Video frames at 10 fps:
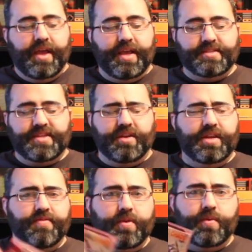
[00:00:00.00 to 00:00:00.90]
and so you
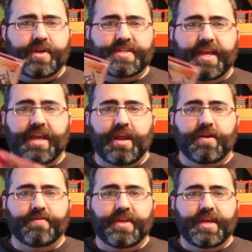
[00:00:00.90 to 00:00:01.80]
definitely want to take
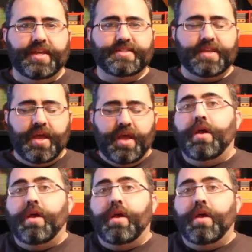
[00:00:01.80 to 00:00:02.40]
care of these